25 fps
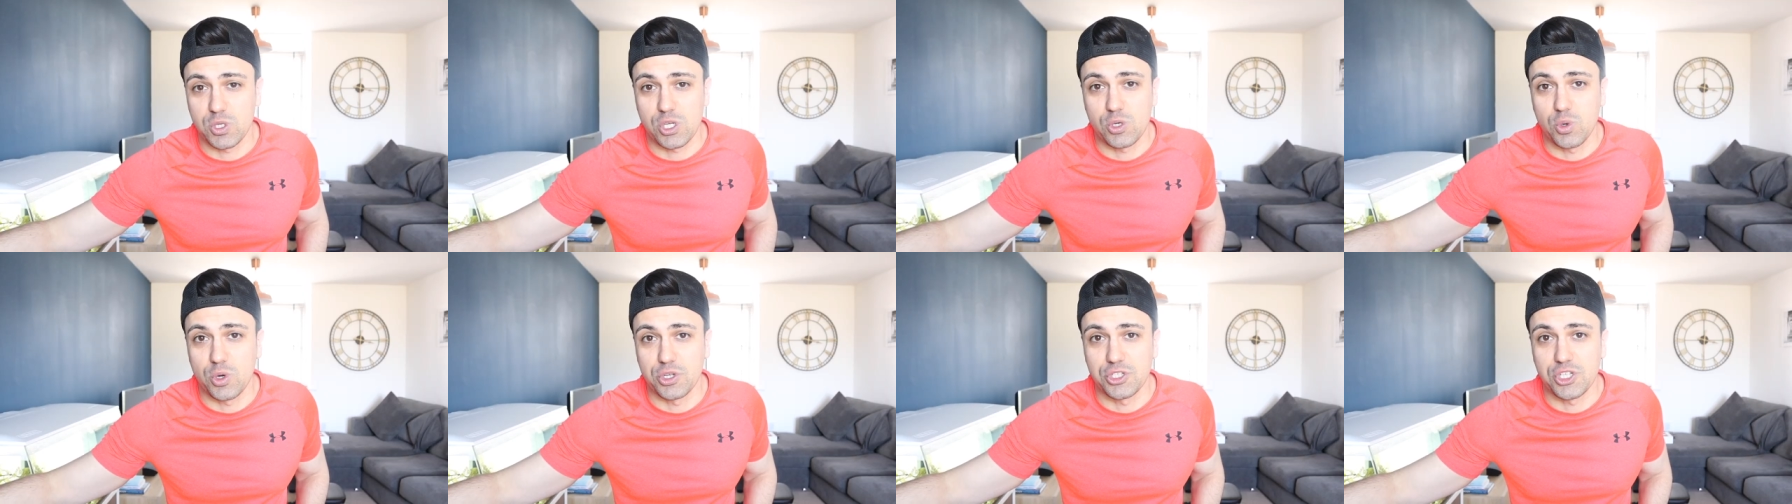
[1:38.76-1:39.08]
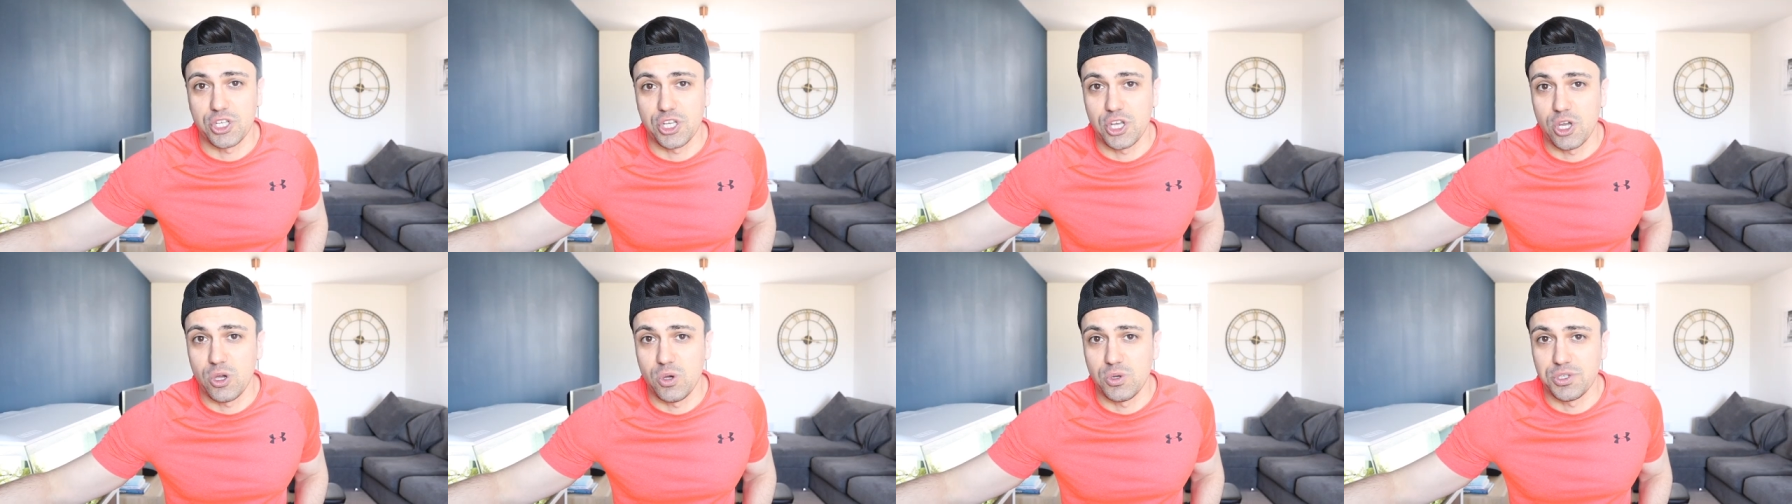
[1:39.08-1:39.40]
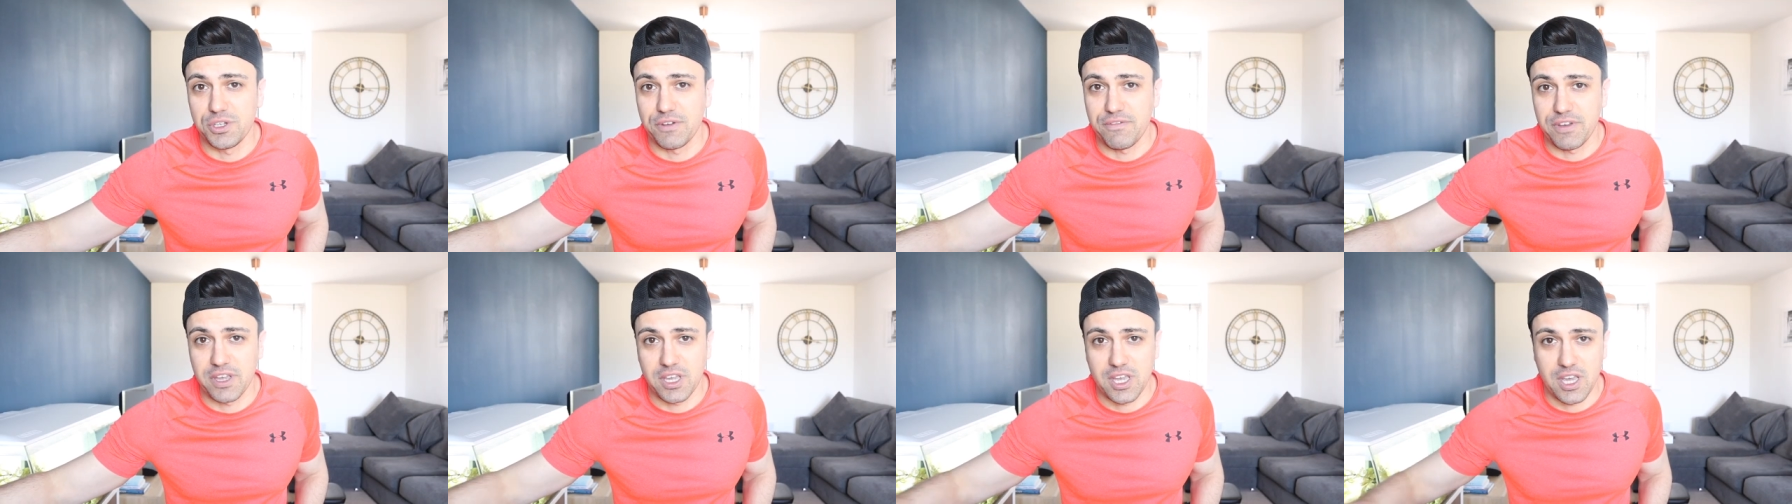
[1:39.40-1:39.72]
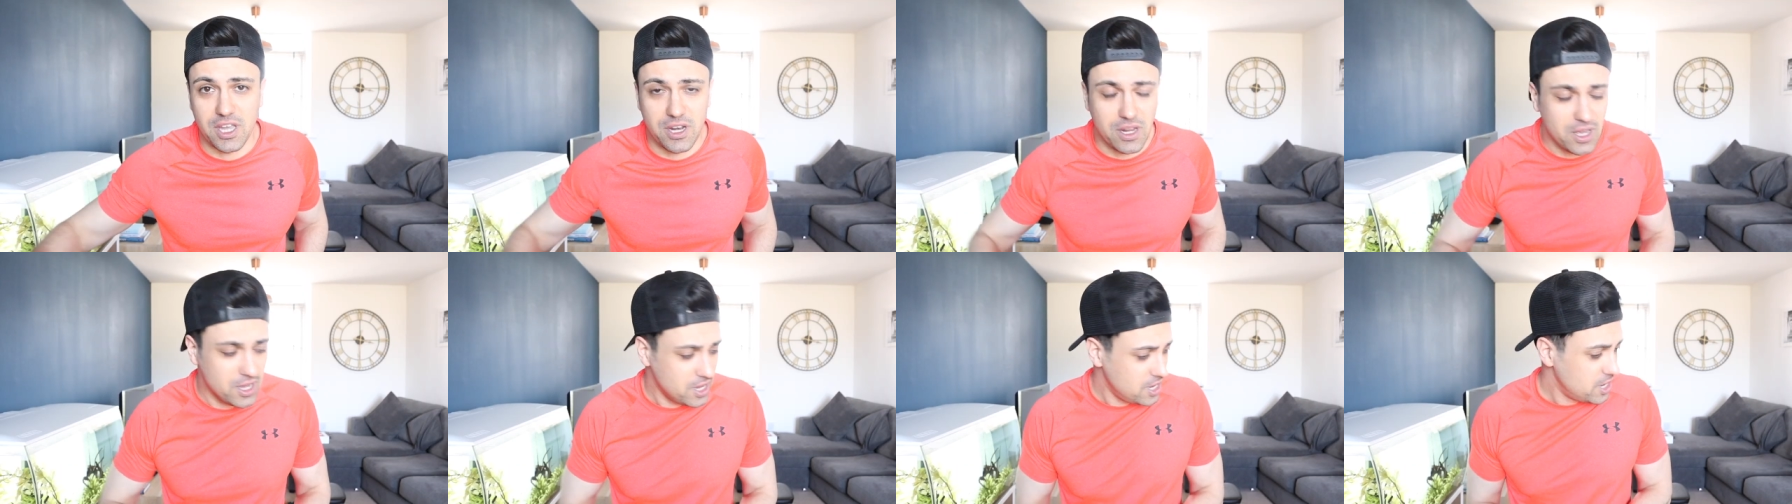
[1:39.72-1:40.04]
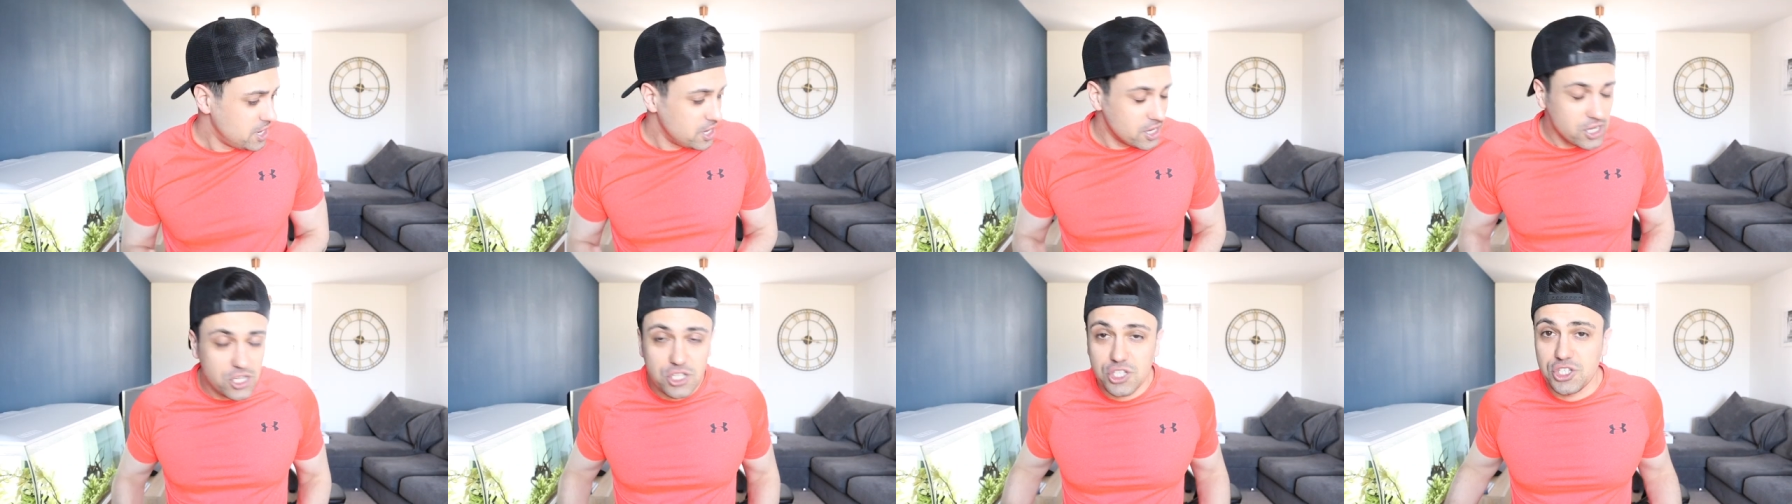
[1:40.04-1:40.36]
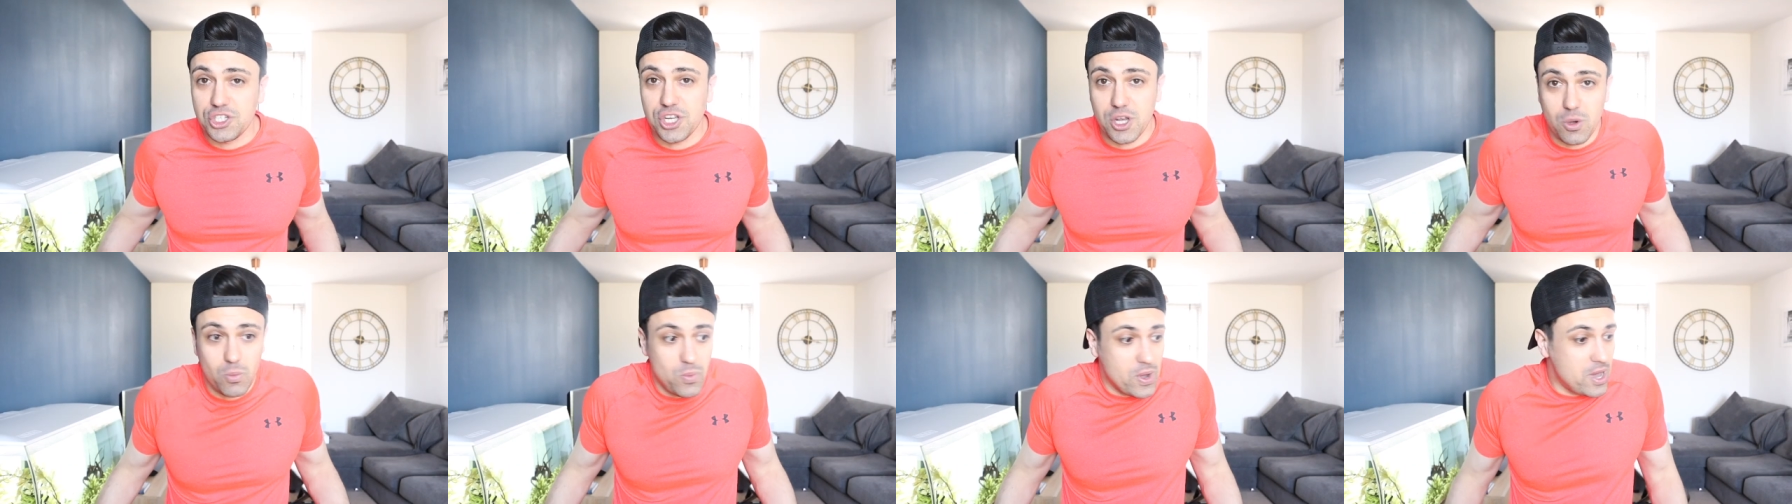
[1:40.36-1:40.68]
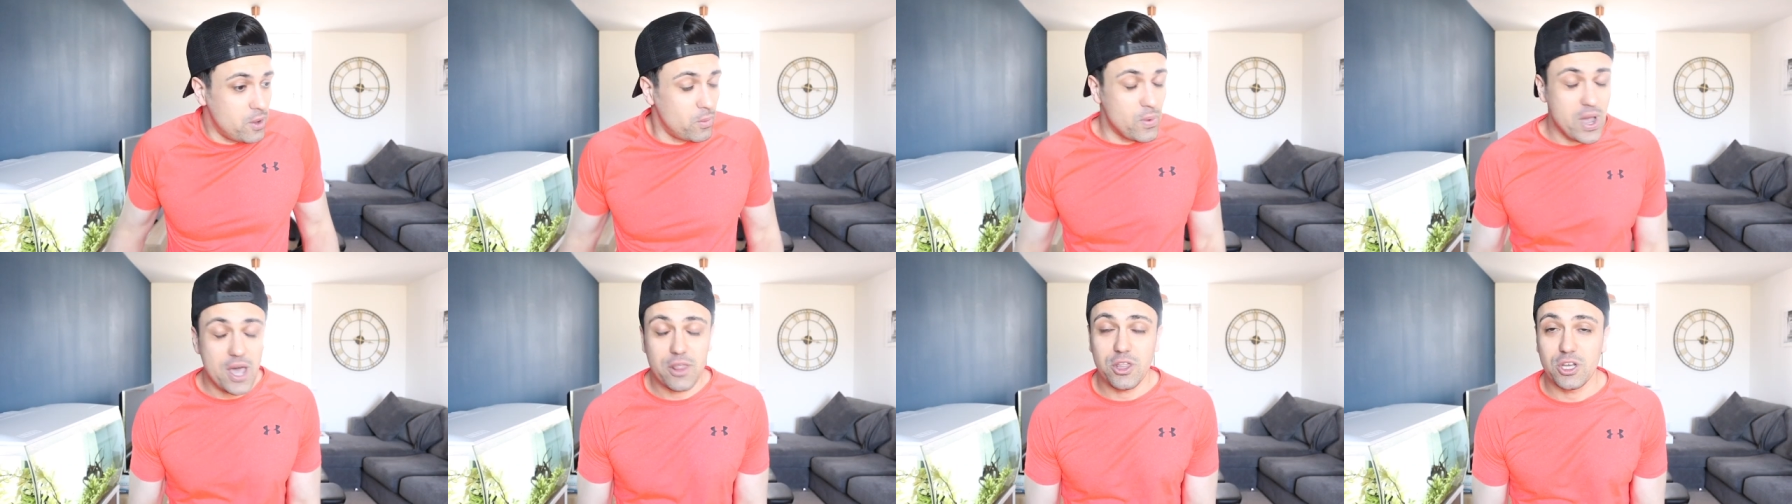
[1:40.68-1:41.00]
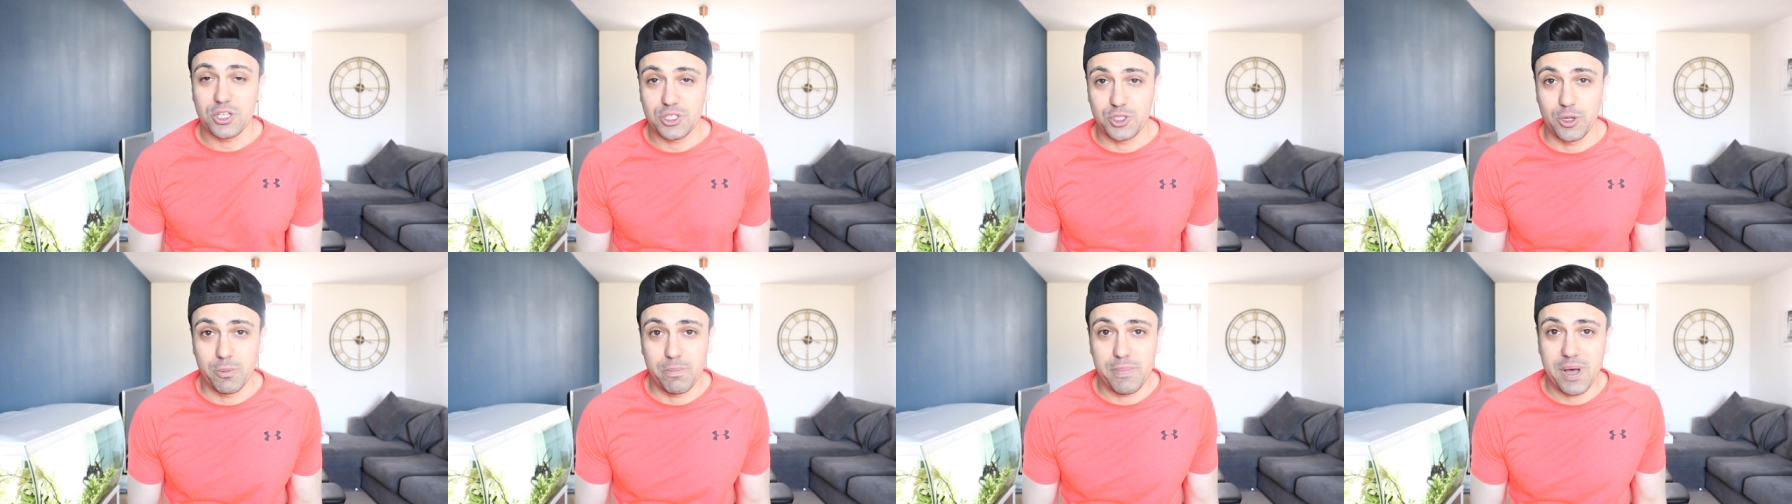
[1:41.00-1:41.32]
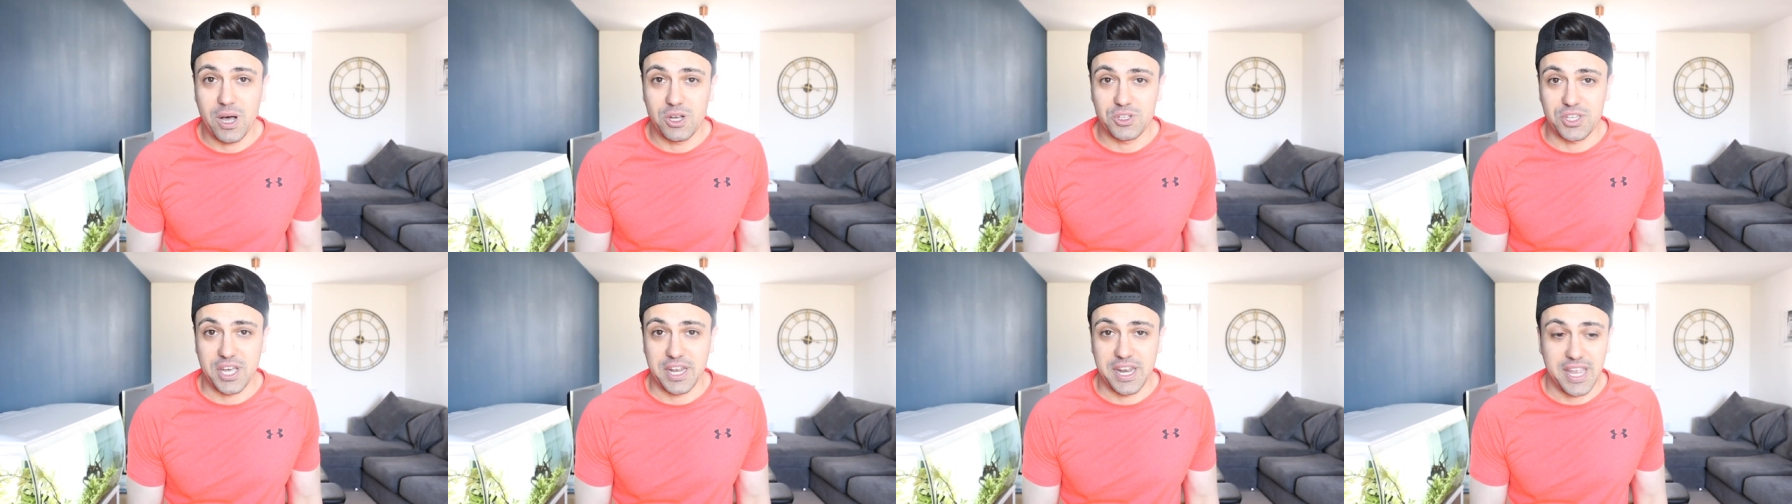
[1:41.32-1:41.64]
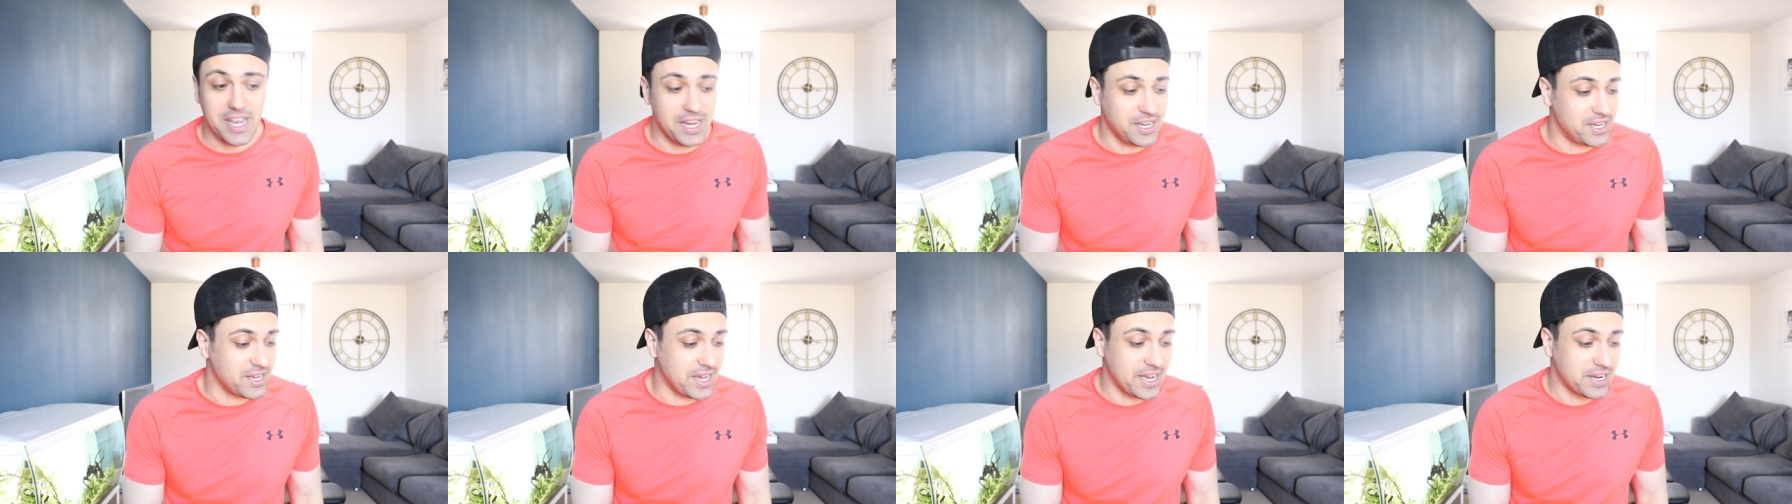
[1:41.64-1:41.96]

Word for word: which you want to use, you're thinking, shit, where, where are those dumbbells I need?